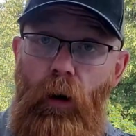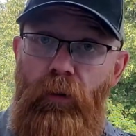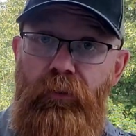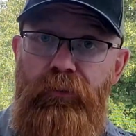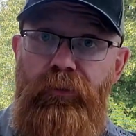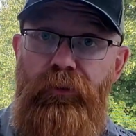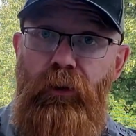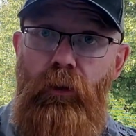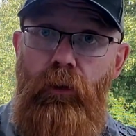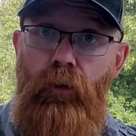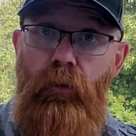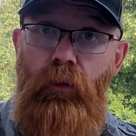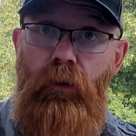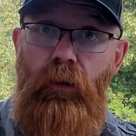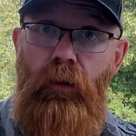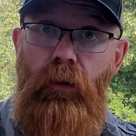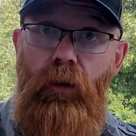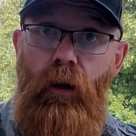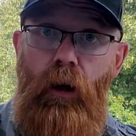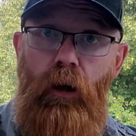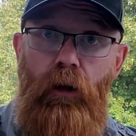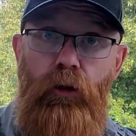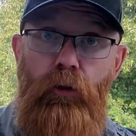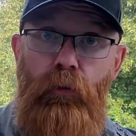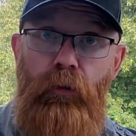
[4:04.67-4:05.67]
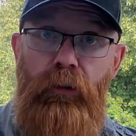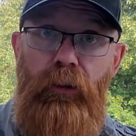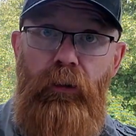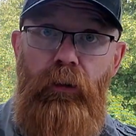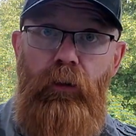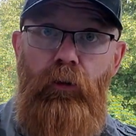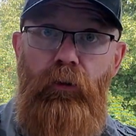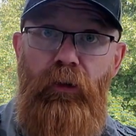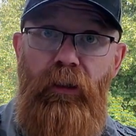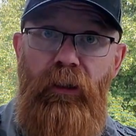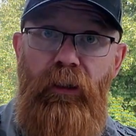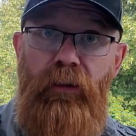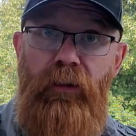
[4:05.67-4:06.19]
also, are you
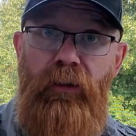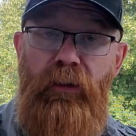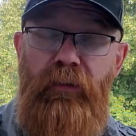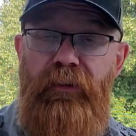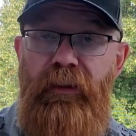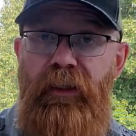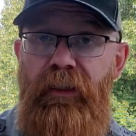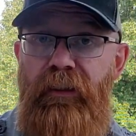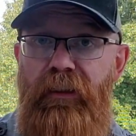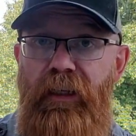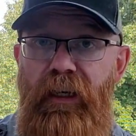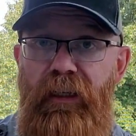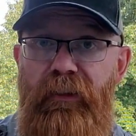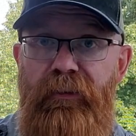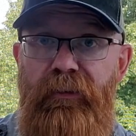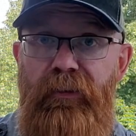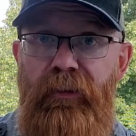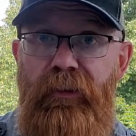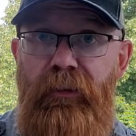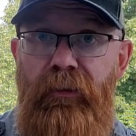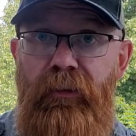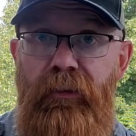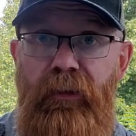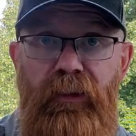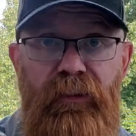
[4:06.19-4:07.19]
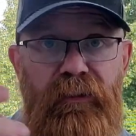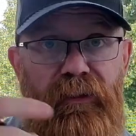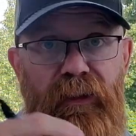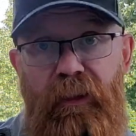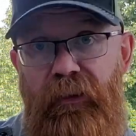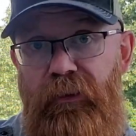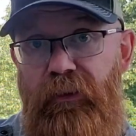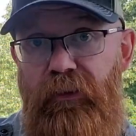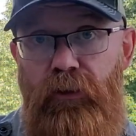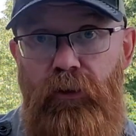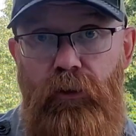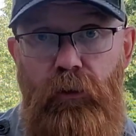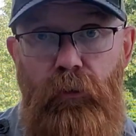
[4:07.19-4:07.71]
including things like testing? Is
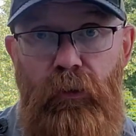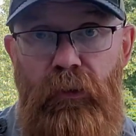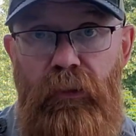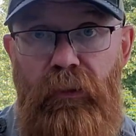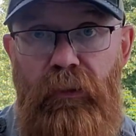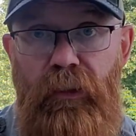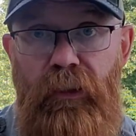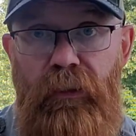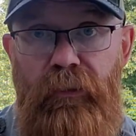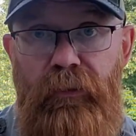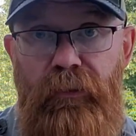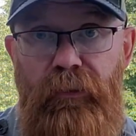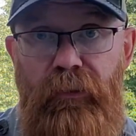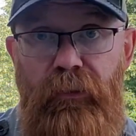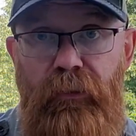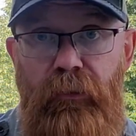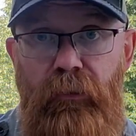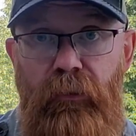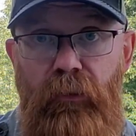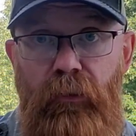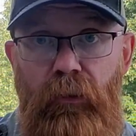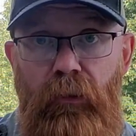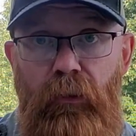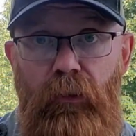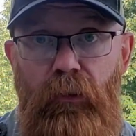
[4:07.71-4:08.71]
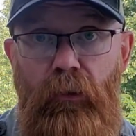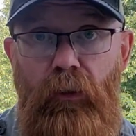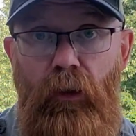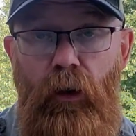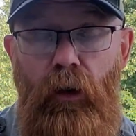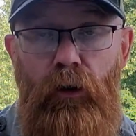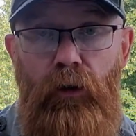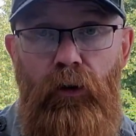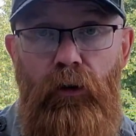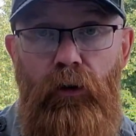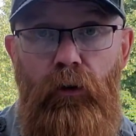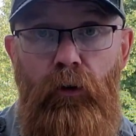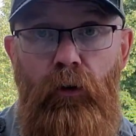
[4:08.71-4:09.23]
that just unit testing?
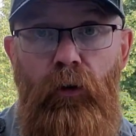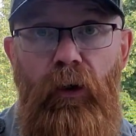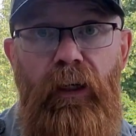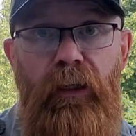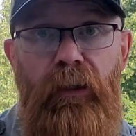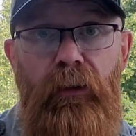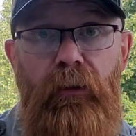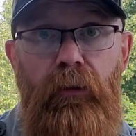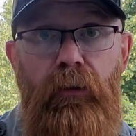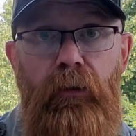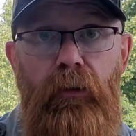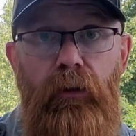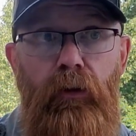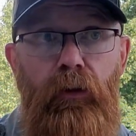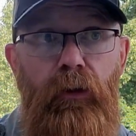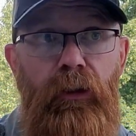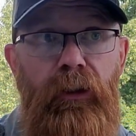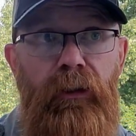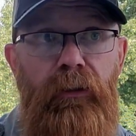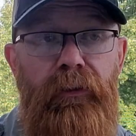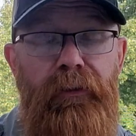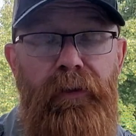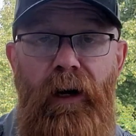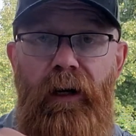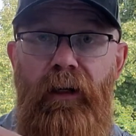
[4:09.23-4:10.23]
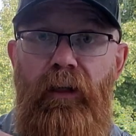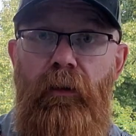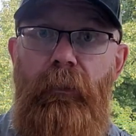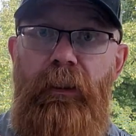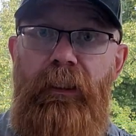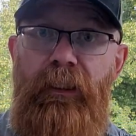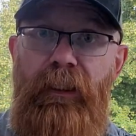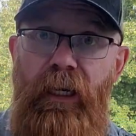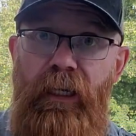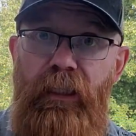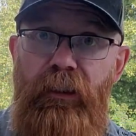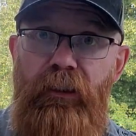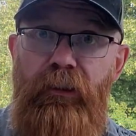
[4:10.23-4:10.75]
Are you including
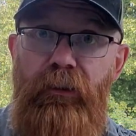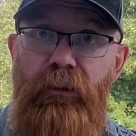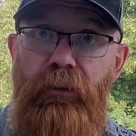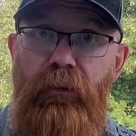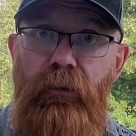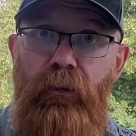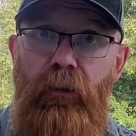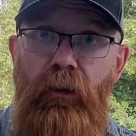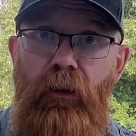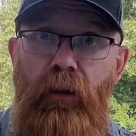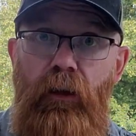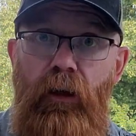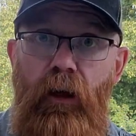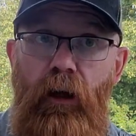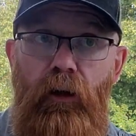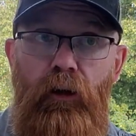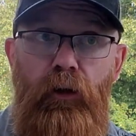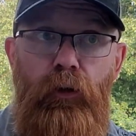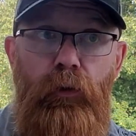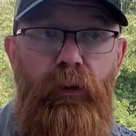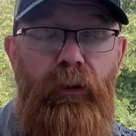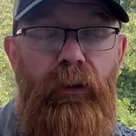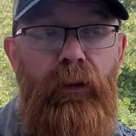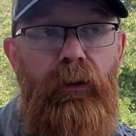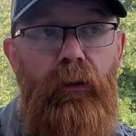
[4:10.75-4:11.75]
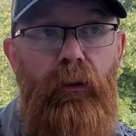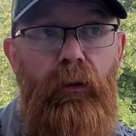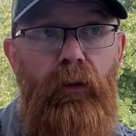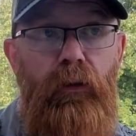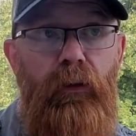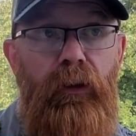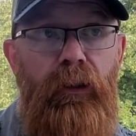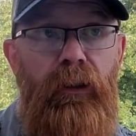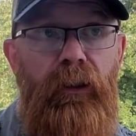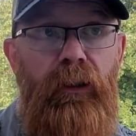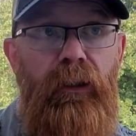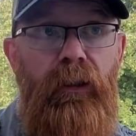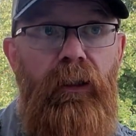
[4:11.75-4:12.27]
documentation? Are you
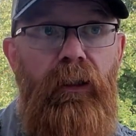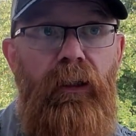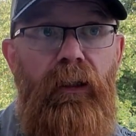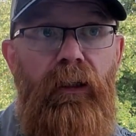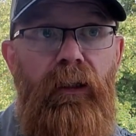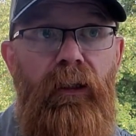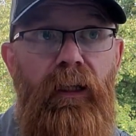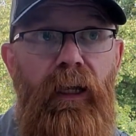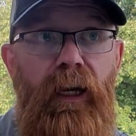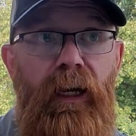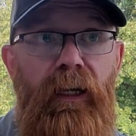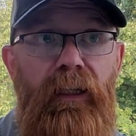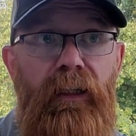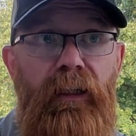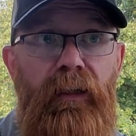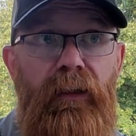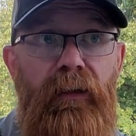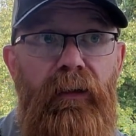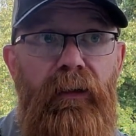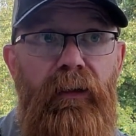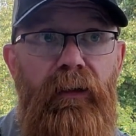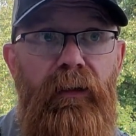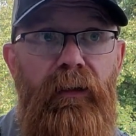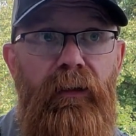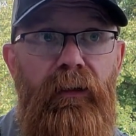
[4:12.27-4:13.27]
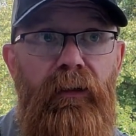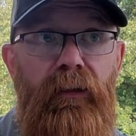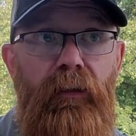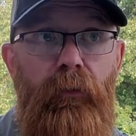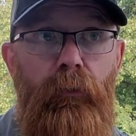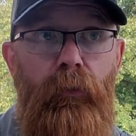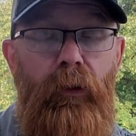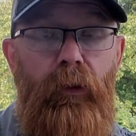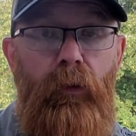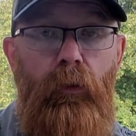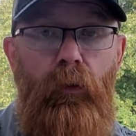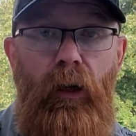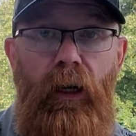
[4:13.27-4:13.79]
including anything that
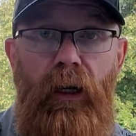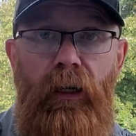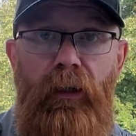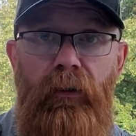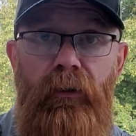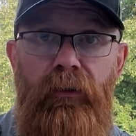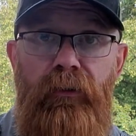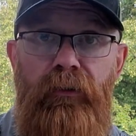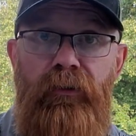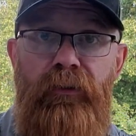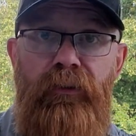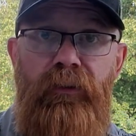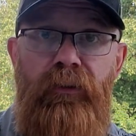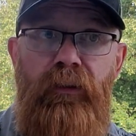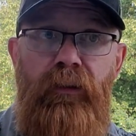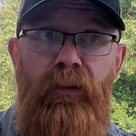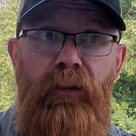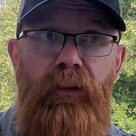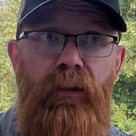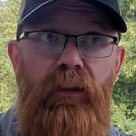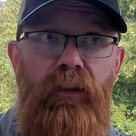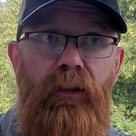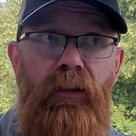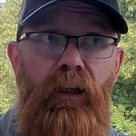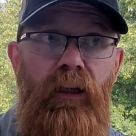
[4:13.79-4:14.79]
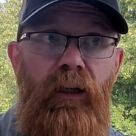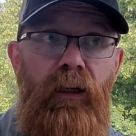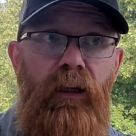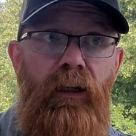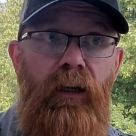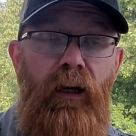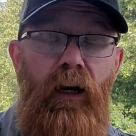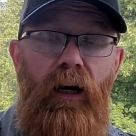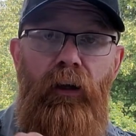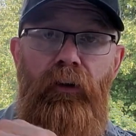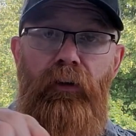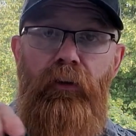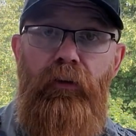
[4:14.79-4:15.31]
requires uh,
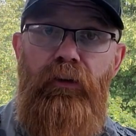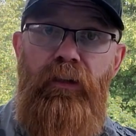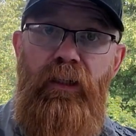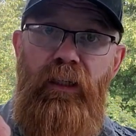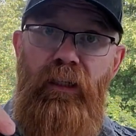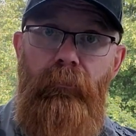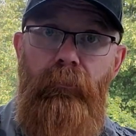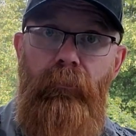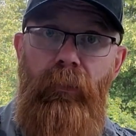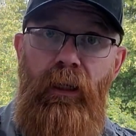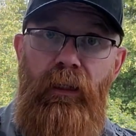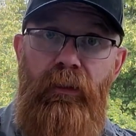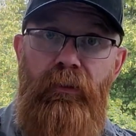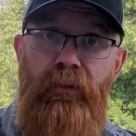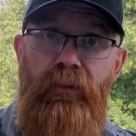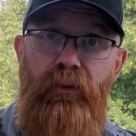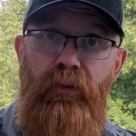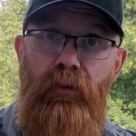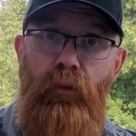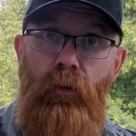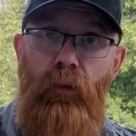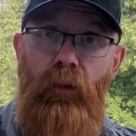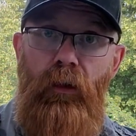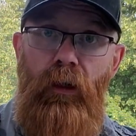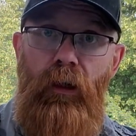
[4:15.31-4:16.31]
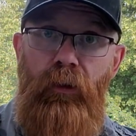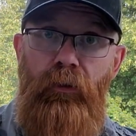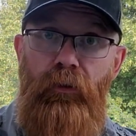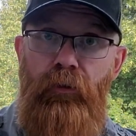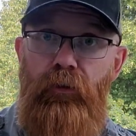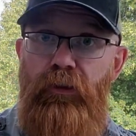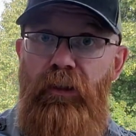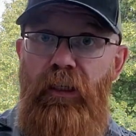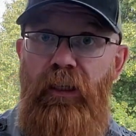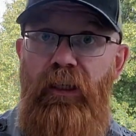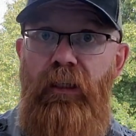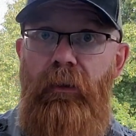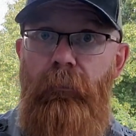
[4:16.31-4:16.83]
other teammates or other
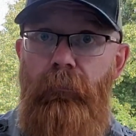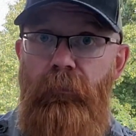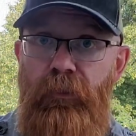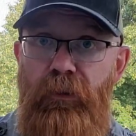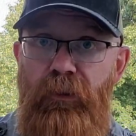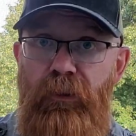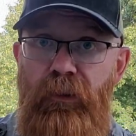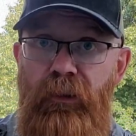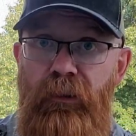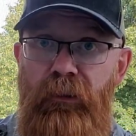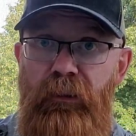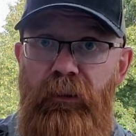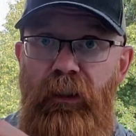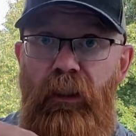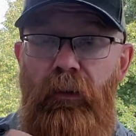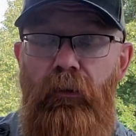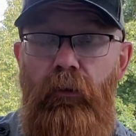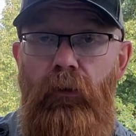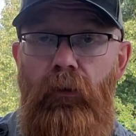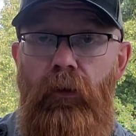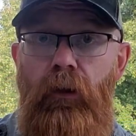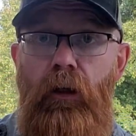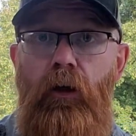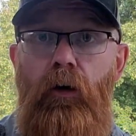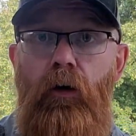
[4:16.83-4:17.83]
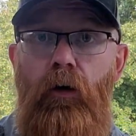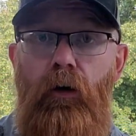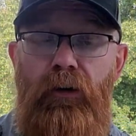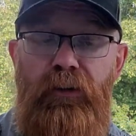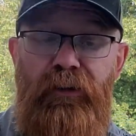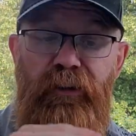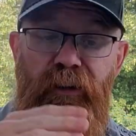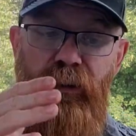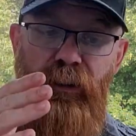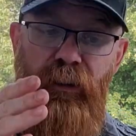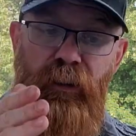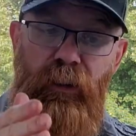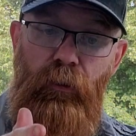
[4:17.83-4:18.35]
teams in general? Or
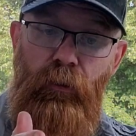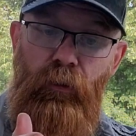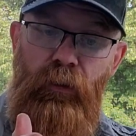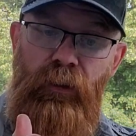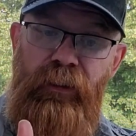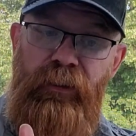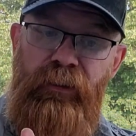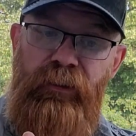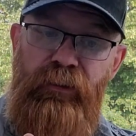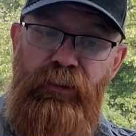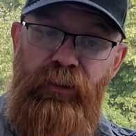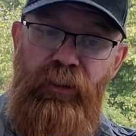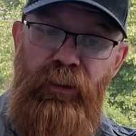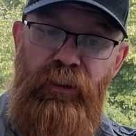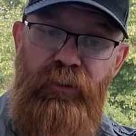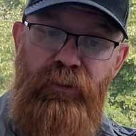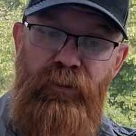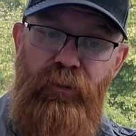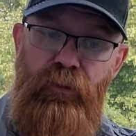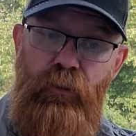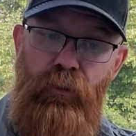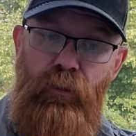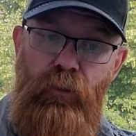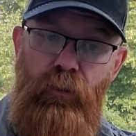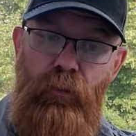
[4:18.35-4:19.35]
is it literally just